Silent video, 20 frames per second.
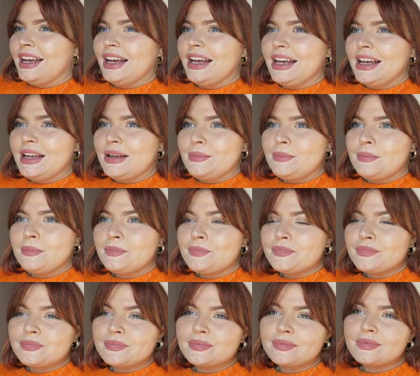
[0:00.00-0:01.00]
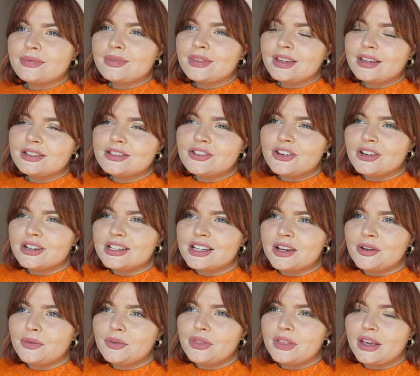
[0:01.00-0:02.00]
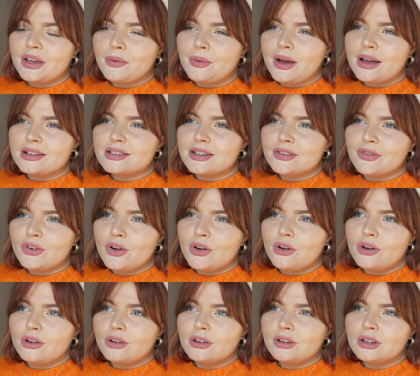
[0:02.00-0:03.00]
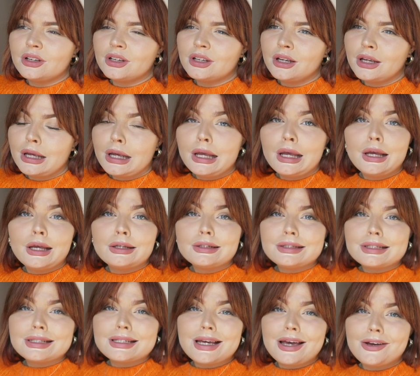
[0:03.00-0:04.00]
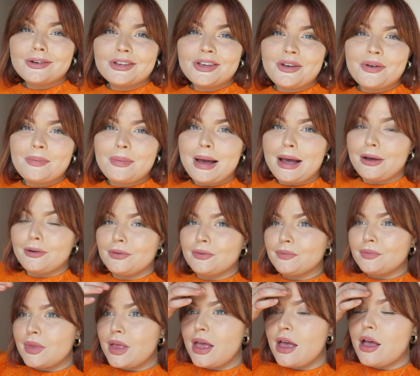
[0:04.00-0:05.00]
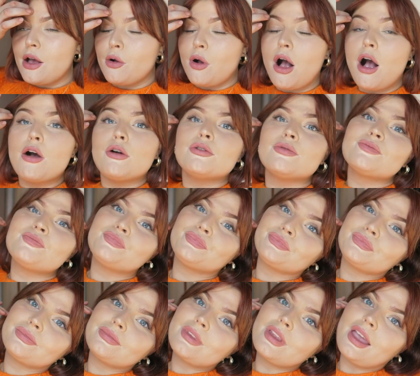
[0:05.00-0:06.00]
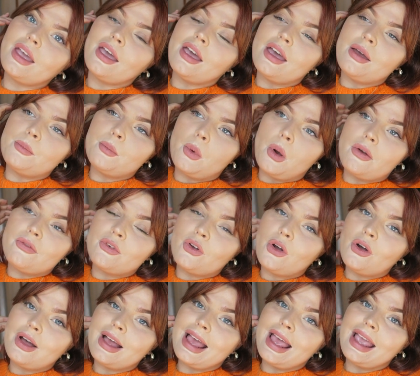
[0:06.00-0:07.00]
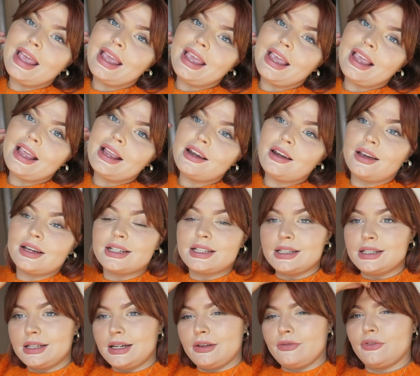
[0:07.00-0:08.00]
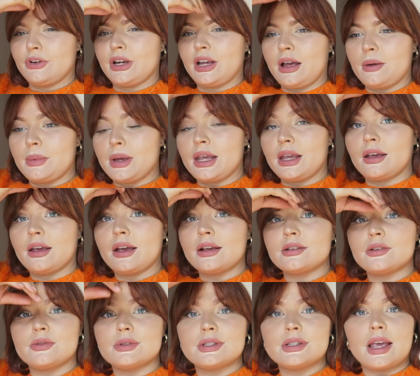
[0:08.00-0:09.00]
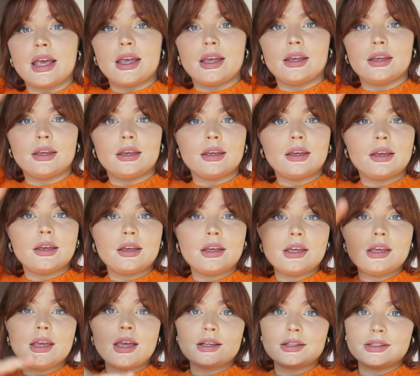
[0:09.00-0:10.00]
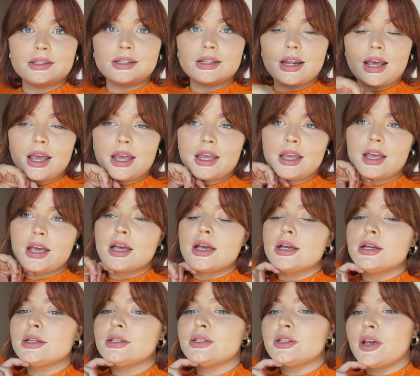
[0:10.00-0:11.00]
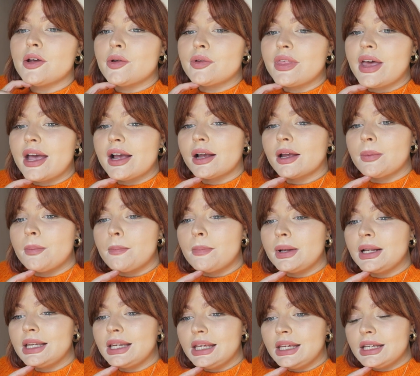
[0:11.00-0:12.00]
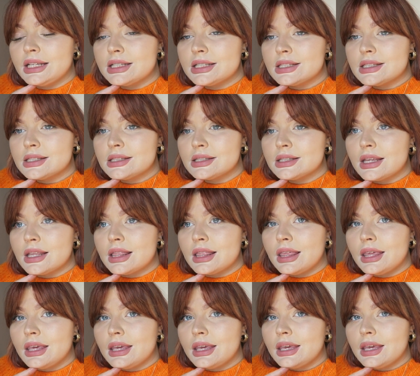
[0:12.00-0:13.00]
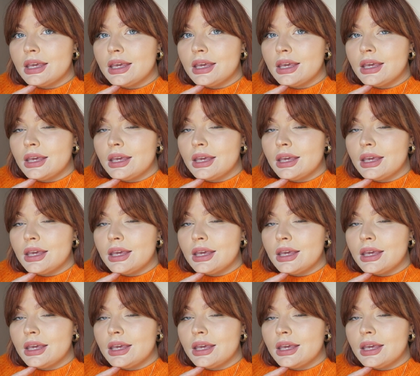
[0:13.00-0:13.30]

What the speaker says: Trying to think what else I've got to tell you about. I've got a lighting delivery coming, as I was saying yesterday. So that completes the